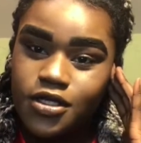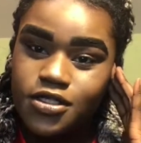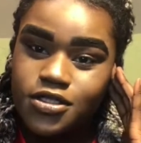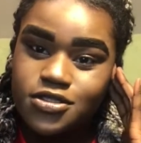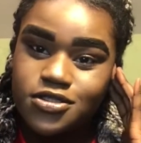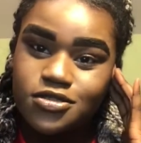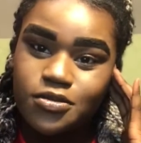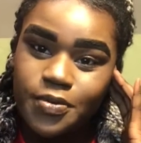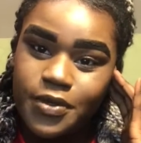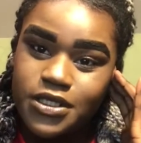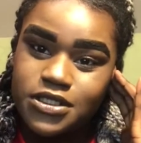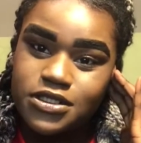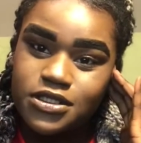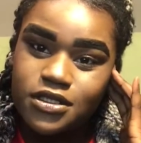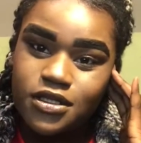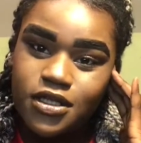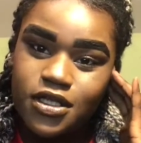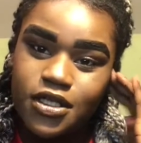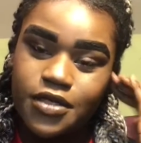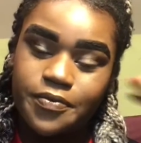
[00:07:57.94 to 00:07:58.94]
So
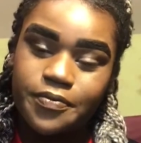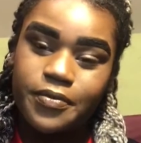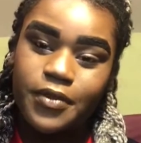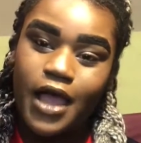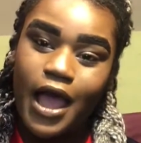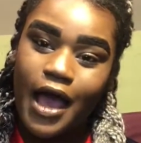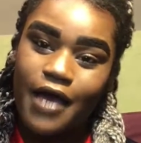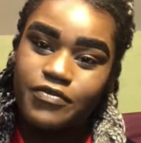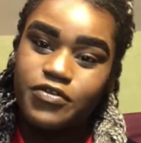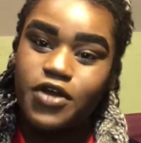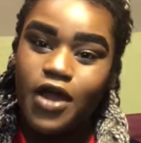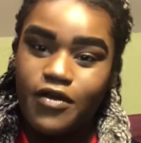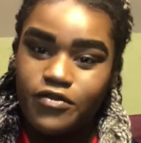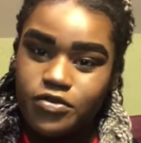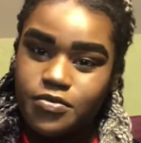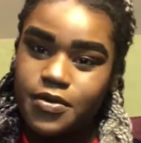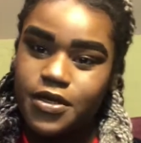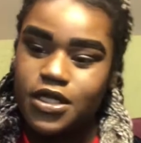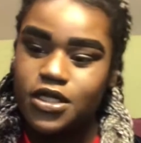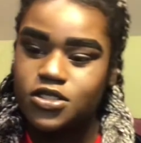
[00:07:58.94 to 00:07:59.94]
basically, after
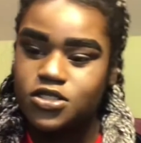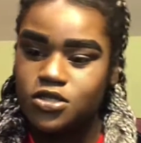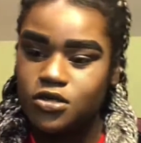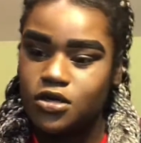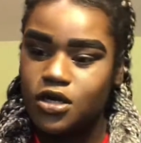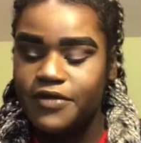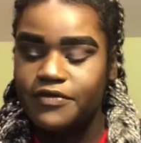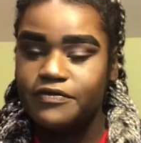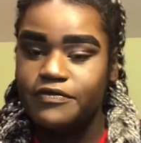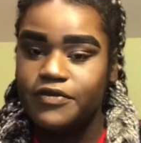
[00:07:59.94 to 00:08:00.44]
everybody had shown up, my